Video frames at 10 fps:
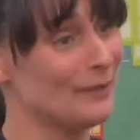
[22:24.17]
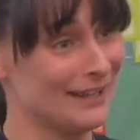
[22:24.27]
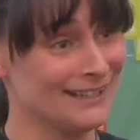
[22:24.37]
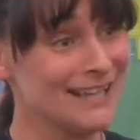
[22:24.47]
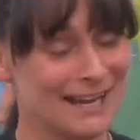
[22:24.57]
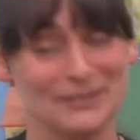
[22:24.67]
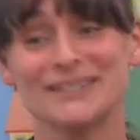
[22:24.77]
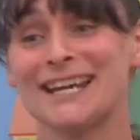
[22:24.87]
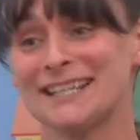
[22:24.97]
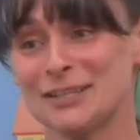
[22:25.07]
When it's hot
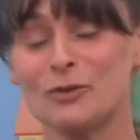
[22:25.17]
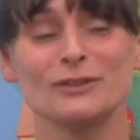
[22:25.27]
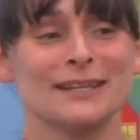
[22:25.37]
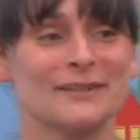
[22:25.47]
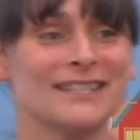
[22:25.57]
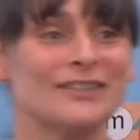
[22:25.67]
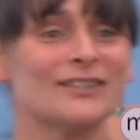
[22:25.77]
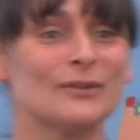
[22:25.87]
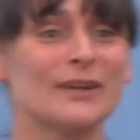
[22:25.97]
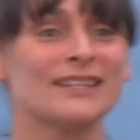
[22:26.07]
outside, it's cold
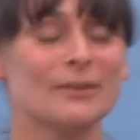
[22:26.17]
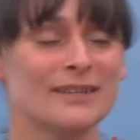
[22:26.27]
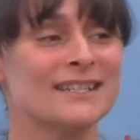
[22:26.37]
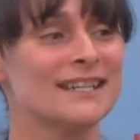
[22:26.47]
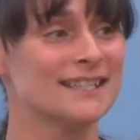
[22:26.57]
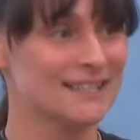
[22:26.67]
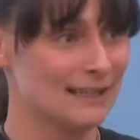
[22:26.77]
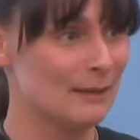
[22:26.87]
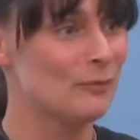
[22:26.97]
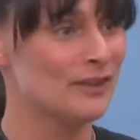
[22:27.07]
downstairs. So it's always nice to
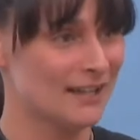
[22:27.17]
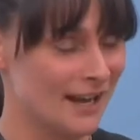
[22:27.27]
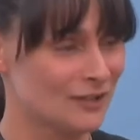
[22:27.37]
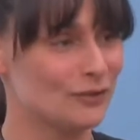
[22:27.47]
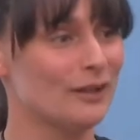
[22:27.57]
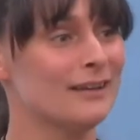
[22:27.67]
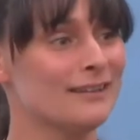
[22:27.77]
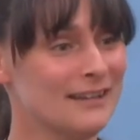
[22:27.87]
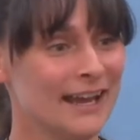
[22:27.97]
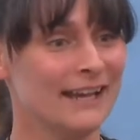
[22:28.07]
send them with an extra,
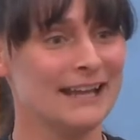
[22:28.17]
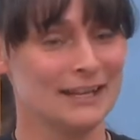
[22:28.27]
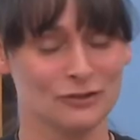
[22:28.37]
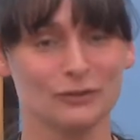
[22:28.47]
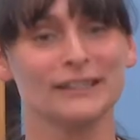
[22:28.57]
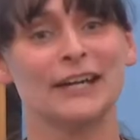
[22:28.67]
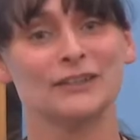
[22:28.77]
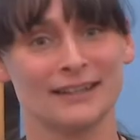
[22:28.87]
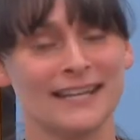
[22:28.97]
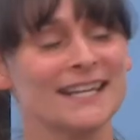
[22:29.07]
an extra
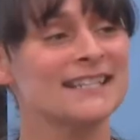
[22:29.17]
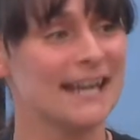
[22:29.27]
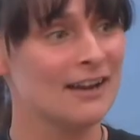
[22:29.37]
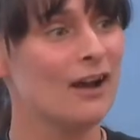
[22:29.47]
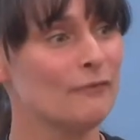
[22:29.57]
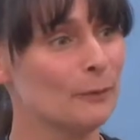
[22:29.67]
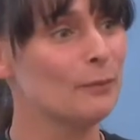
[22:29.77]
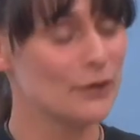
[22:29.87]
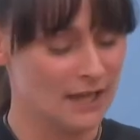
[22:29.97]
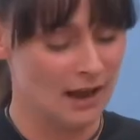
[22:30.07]
layer that they can take off or
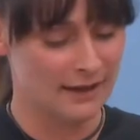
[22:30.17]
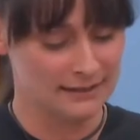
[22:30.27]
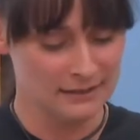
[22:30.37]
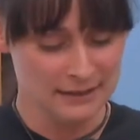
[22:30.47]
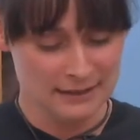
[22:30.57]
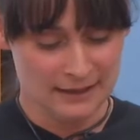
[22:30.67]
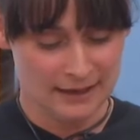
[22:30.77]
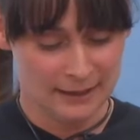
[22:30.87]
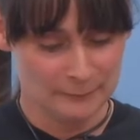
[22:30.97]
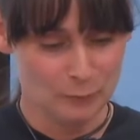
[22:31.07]
put on
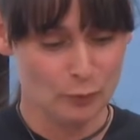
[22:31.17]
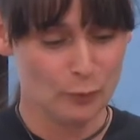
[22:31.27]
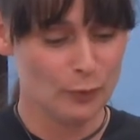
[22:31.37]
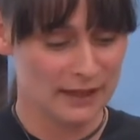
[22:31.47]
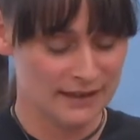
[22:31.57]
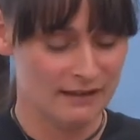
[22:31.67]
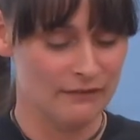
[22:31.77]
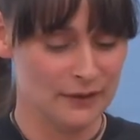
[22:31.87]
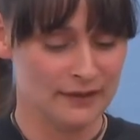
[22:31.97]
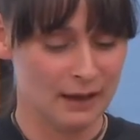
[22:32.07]
um, when they
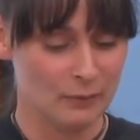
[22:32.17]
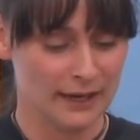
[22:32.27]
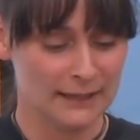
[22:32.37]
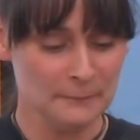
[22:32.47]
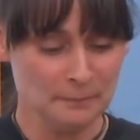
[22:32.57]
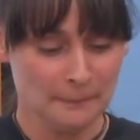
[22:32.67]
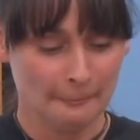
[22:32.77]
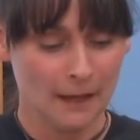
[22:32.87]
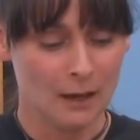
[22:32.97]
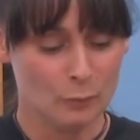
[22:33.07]
feel that way.
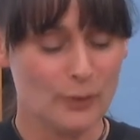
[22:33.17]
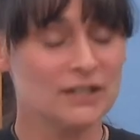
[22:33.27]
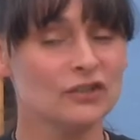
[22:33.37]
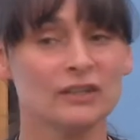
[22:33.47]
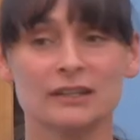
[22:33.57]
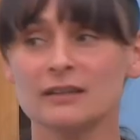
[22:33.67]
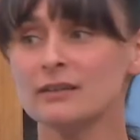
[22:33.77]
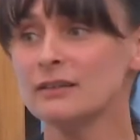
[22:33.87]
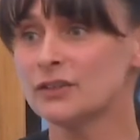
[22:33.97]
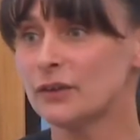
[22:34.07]
Um, winter
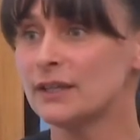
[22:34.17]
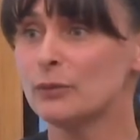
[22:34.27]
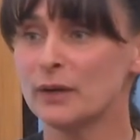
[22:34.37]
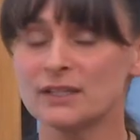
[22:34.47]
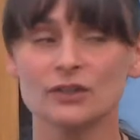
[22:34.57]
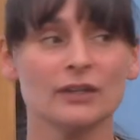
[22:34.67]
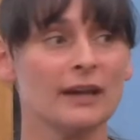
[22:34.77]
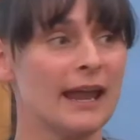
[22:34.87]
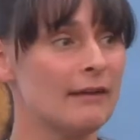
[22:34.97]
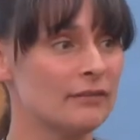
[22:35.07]
gear during the
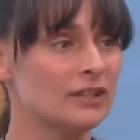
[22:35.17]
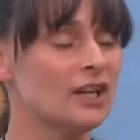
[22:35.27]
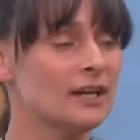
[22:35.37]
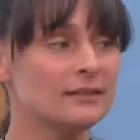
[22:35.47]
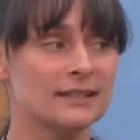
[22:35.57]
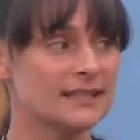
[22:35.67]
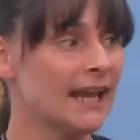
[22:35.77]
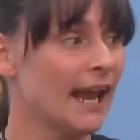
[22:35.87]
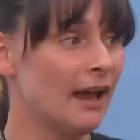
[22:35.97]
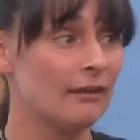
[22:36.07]
winter, every child needs to
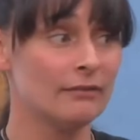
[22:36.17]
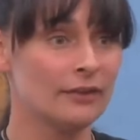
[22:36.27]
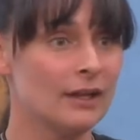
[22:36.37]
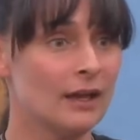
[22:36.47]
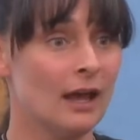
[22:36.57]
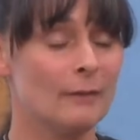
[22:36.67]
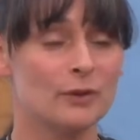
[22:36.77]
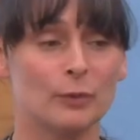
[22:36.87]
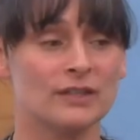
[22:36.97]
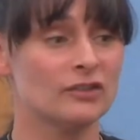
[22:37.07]
have um,
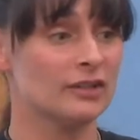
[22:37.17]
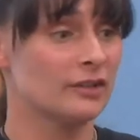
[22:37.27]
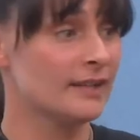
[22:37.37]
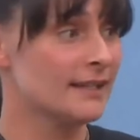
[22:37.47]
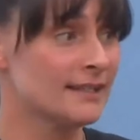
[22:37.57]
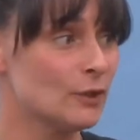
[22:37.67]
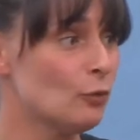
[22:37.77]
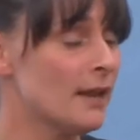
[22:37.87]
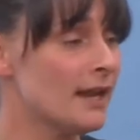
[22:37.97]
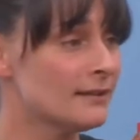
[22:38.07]
their winter gear. That's snow
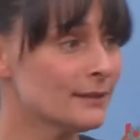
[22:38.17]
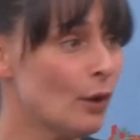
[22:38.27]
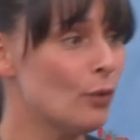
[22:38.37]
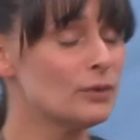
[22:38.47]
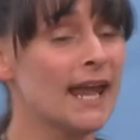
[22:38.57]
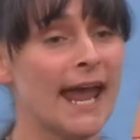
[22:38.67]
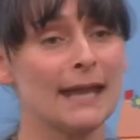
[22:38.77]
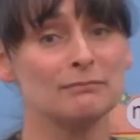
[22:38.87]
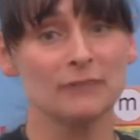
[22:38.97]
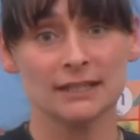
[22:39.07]
pants, coat,
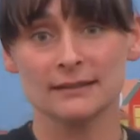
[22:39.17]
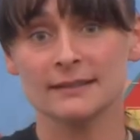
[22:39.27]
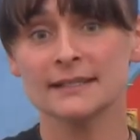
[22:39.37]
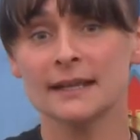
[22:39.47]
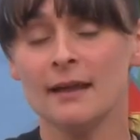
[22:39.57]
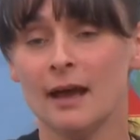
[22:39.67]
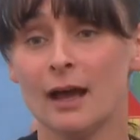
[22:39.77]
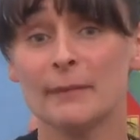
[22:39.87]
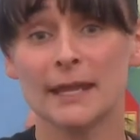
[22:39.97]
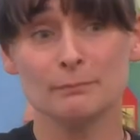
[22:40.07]
hat, mittens,
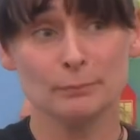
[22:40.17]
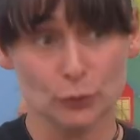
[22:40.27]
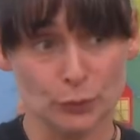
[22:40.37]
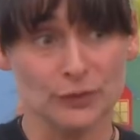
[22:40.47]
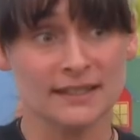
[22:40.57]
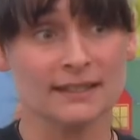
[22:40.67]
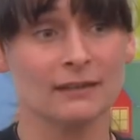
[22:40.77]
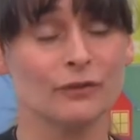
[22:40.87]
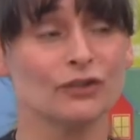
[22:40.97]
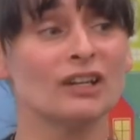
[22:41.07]
um, and boots.
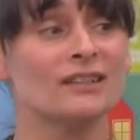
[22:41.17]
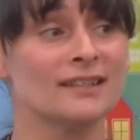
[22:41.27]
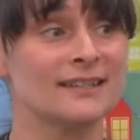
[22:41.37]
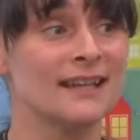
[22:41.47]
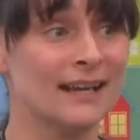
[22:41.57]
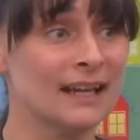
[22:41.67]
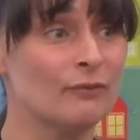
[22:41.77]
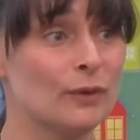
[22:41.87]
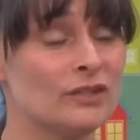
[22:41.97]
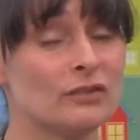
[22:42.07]
If your child does not
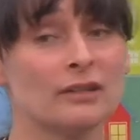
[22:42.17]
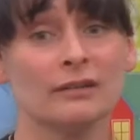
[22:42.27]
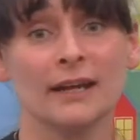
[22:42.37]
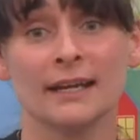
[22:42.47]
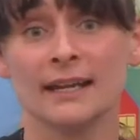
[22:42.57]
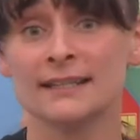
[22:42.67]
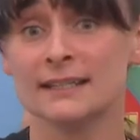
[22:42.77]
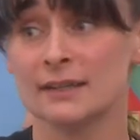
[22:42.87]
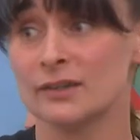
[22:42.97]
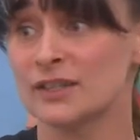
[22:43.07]
have winter gear and it's
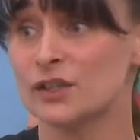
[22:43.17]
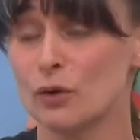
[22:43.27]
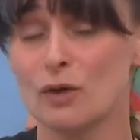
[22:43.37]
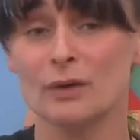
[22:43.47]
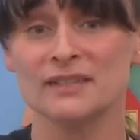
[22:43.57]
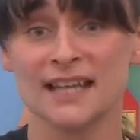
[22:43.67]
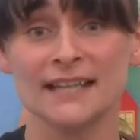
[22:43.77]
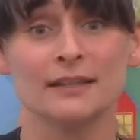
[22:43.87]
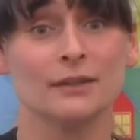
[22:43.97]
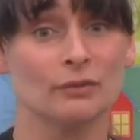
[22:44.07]
there's snow
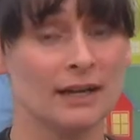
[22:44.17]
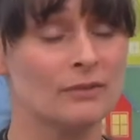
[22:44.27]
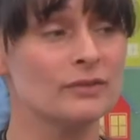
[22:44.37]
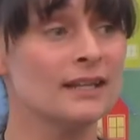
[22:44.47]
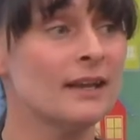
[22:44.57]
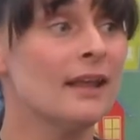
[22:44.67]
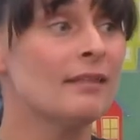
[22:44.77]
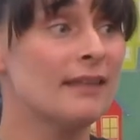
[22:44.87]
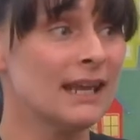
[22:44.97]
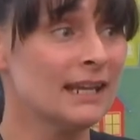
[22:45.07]
outside on the ground,
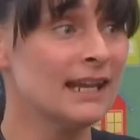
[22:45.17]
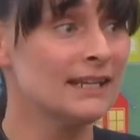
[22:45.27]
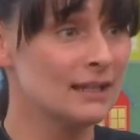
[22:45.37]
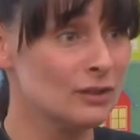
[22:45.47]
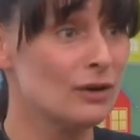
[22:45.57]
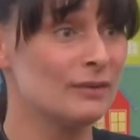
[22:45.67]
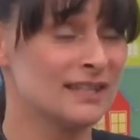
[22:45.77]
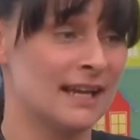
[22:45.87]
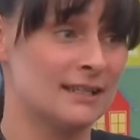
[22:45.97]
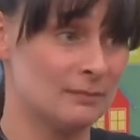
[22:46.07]
they cannot go
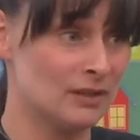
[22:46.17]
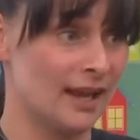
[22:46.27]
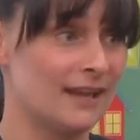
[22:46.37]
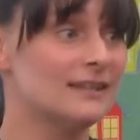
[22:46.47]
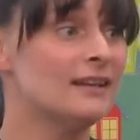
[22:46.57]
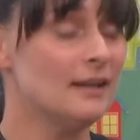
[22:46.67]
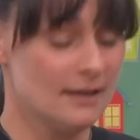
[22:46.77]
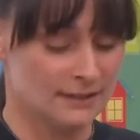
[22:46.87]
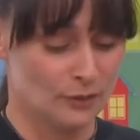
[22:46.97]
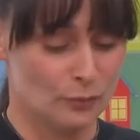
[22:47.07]
outside to play.
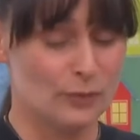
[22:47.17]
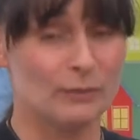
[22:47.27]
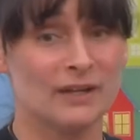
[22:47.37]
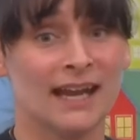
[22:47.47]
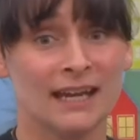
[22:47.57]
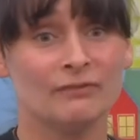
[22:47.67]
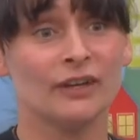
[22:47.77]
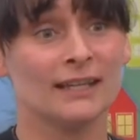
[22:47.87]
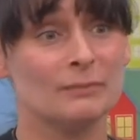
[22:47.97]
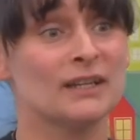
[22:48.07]
So we would hate
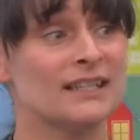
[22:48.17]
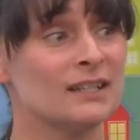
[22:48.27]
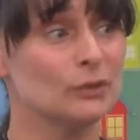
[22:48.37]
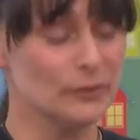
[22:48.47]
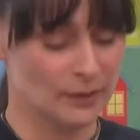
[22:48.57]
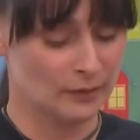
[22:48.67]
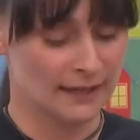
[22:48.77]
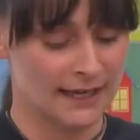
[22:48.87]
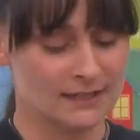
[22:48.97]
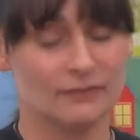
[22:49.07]
for anybody to lose out on
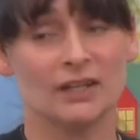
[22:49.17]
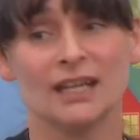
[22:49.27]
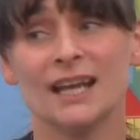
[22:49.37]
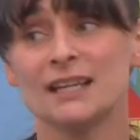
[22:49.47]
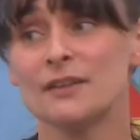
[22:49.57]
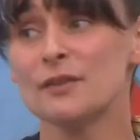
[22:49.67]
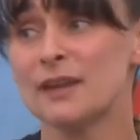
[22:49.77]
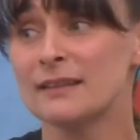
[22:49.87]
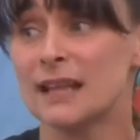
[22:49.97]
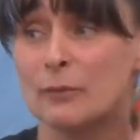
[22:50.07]
that activity. Another
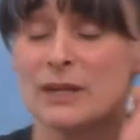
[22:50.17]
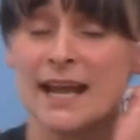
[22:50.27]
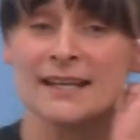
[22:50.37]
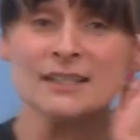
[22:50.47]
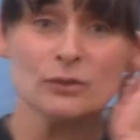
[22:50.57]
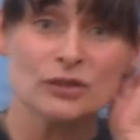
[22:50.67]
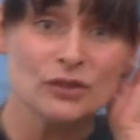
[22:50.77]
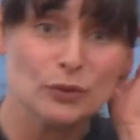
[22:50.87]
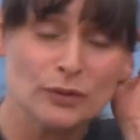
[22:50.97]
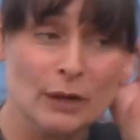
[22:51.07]
thing that we ask you to
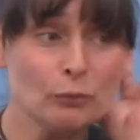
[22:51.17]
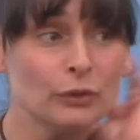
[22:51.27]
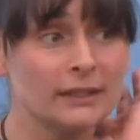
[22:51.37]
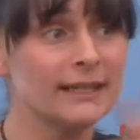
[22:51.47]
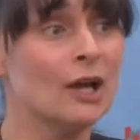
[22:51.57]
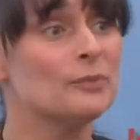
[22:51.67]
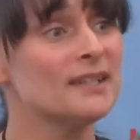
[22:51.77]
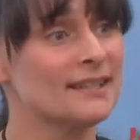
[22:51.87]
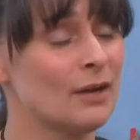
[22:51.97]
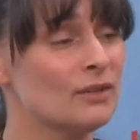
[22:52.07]
do that really
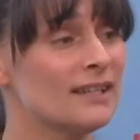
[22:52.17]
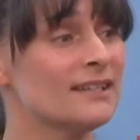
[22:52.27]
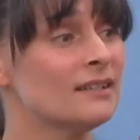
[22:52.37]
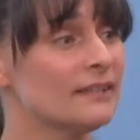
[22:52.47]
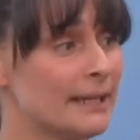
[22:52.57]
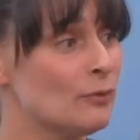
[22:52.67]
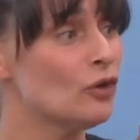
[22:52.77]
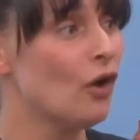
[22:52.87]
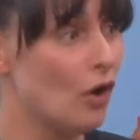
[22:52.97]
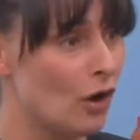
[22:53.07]
helps us out is to
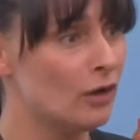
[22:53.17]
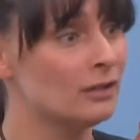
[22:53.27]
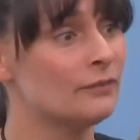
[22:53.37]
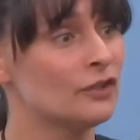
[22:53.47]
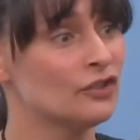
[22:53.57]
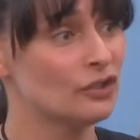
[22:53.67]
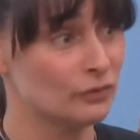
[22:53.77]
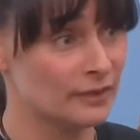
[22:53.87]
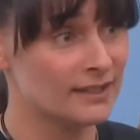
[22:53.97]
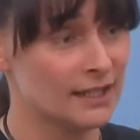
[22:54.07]
label all of your
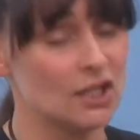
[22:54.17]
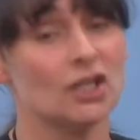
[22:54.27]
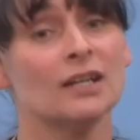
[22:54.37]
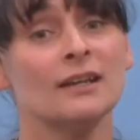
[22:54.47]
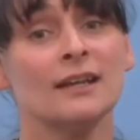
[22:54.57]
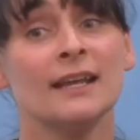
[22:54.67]
children's gear.